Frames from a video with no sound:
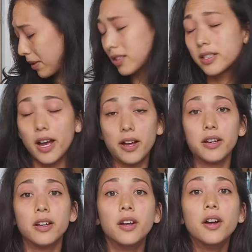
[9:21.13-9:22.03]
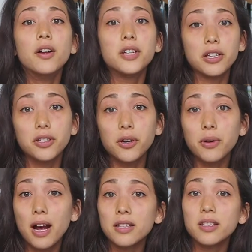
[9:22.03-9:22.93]
being said,
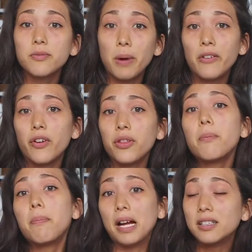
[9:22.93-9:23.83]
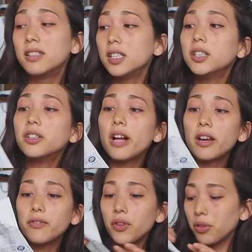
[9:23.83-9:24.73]
Tesco has by far the best deal
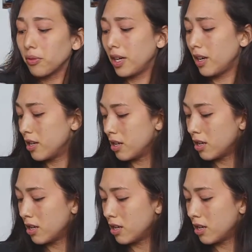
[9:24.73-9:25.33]
out of the three.